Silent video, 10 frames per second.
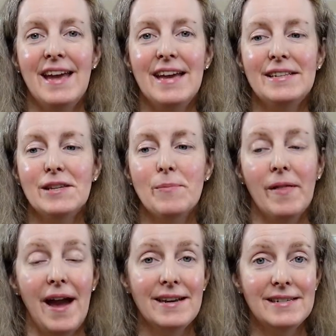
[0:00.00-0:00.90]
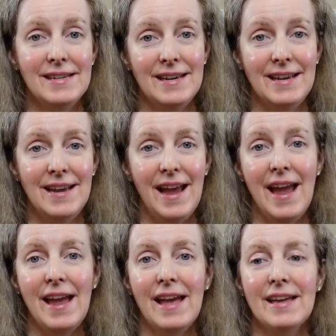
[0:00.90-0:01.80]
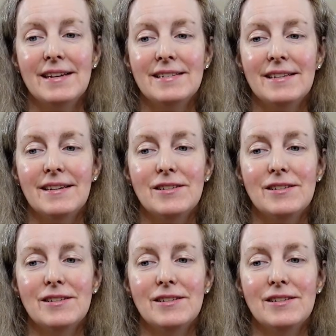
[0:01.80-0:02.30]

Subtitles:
It's a black tea, and